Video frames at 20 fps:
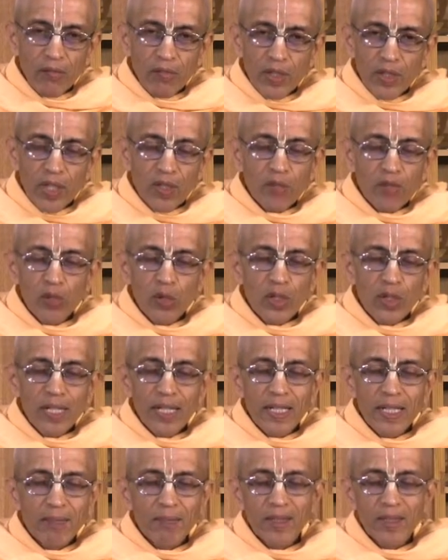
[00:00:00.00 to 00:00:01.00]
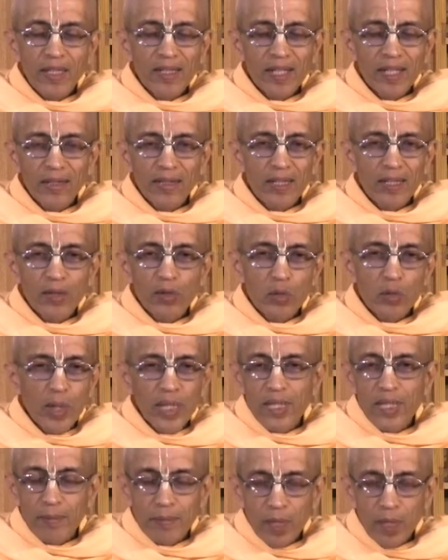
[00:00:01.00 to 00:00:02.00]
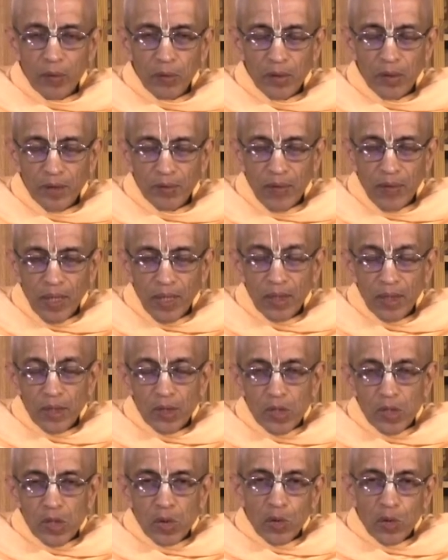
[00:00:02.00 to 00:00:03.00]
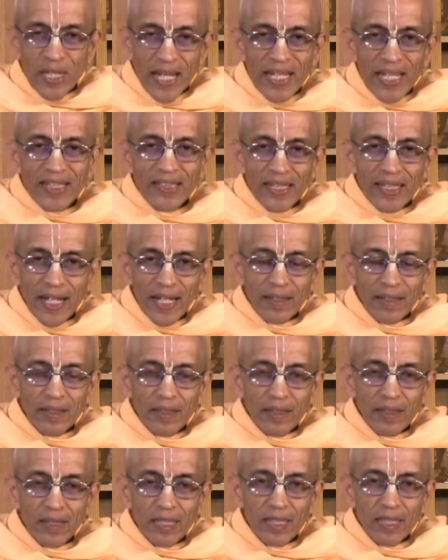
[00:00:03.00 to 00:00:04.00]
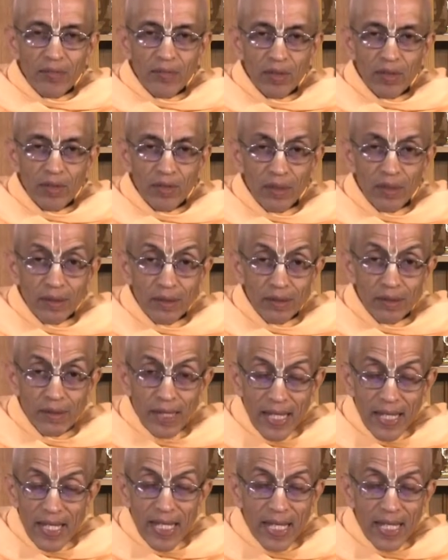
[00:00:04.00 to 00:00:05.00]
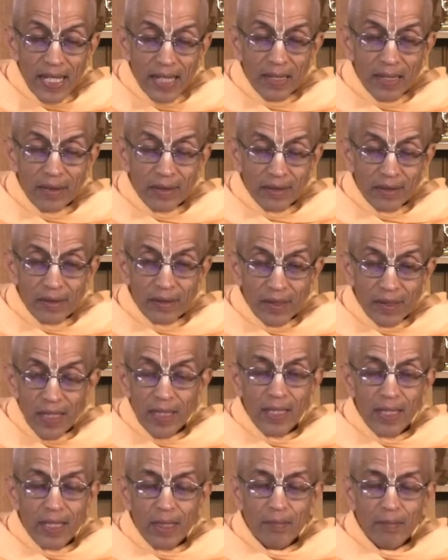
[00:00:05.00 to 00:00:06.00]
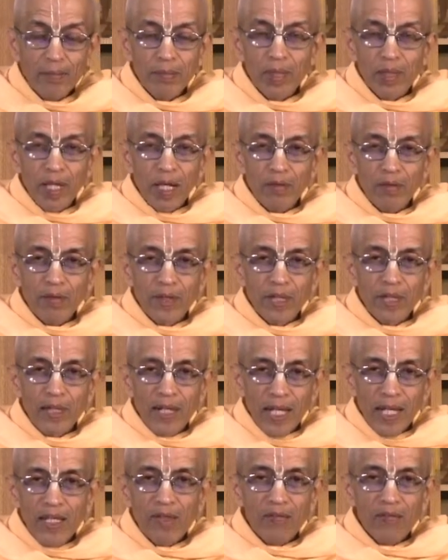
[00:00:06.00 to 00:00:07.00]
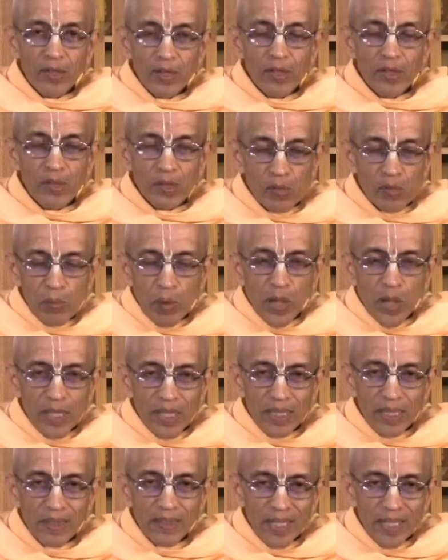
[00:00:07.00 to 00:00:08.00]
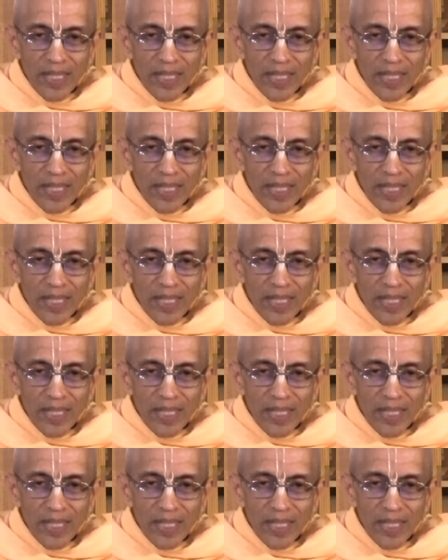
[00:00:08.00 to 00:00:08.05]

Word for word: fearful dream, then nothing to worry about. So, like that, even the day time, our life in this body,